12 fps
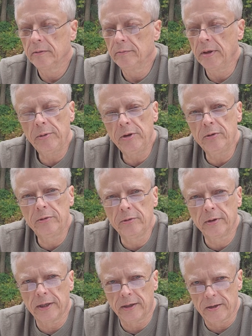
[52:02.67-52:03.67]
Maybe you
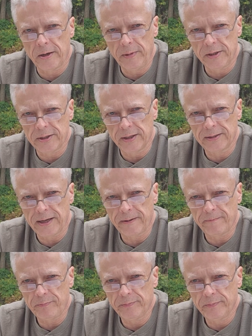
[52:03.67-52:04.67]
do get comments like
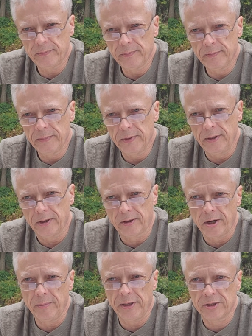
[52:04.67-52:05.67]
that in the
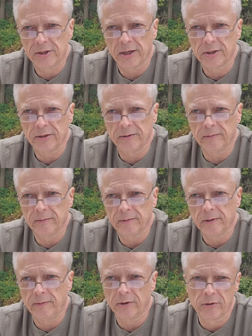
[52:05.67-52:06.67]
comment section
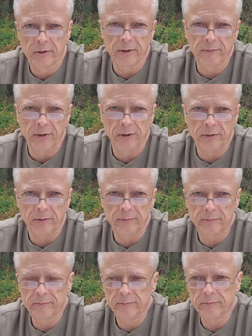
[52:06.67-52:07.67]
of a cooking video,
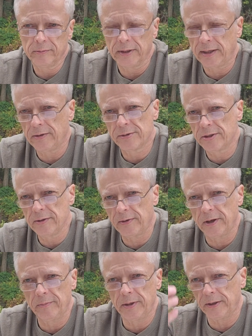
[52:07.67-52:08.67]
but I don't see
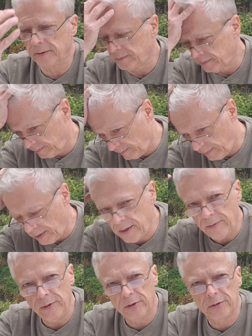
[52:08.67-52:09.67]
very many. And
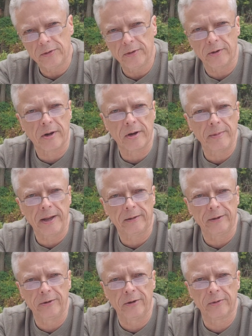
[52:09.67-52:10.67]
if you do, you
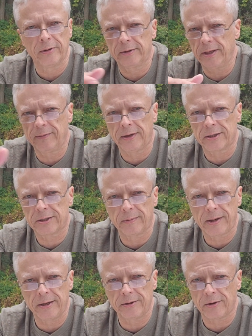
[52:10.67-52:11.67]
automatically know that they've got
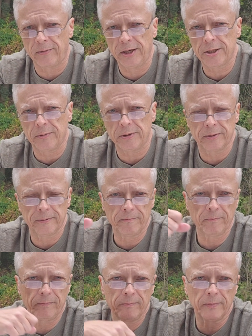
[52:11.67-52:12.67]
some kind of derangement
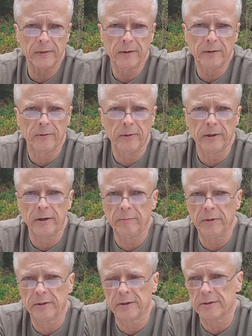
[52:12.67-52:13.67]
going
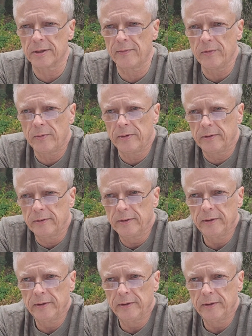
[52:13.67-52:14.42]
on, because everyone